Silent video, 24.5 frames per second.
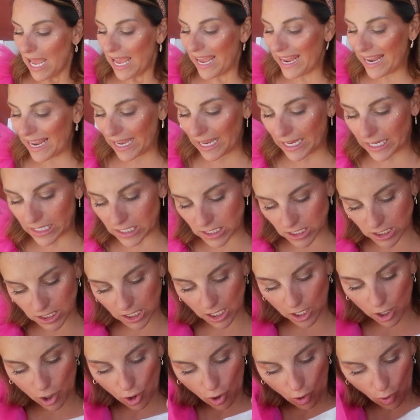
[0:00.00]
And
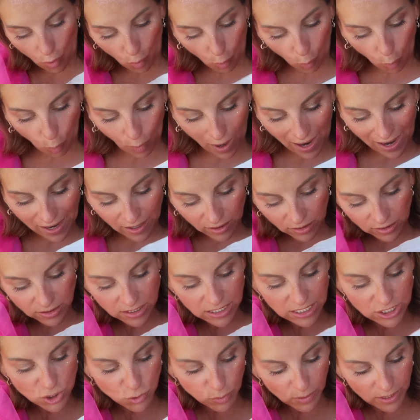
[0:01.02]
while
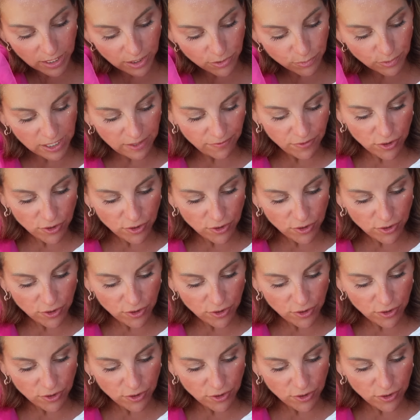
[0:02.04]
D23,